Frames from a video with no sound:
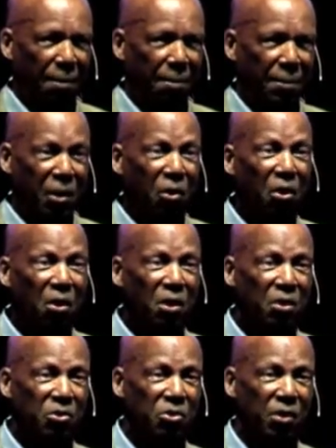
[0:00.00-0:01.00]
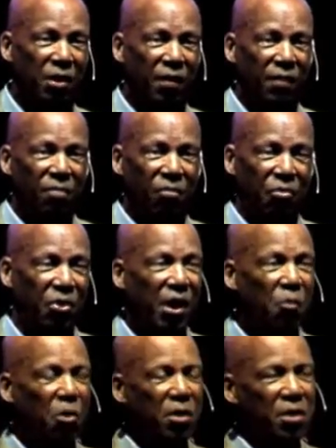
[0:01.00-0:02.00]
because they
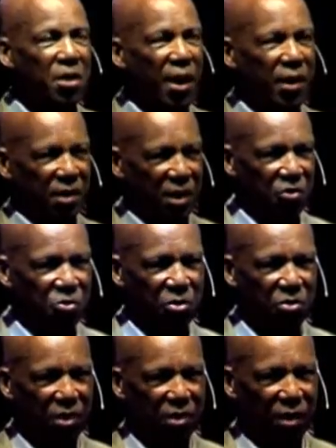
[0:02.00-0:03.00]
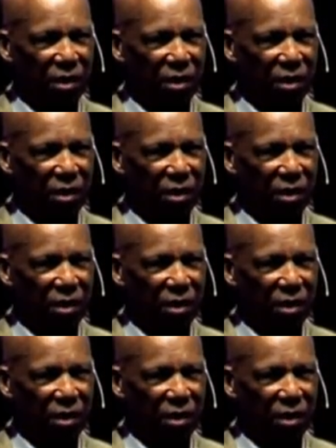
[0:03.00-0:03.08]
were not interested